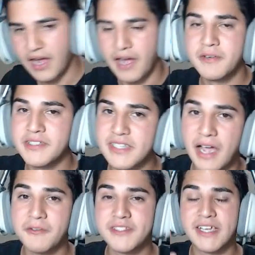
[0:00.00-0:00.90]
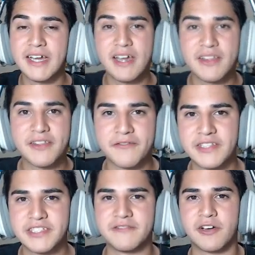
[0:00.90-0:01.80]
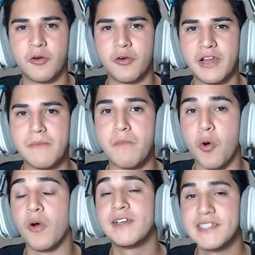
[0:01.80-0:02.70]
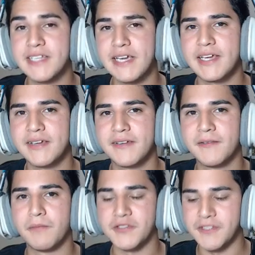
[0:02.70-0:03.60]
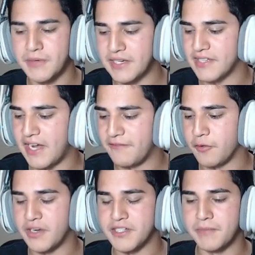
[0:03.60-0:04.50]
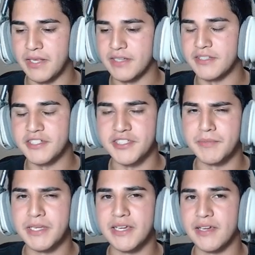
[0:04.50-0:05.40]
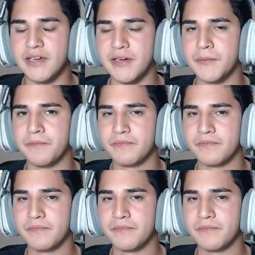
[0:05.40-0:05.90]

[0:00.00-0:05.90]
I was I was kind of on the fence of recording more today, mostly because I have to watch Bella and she's being um,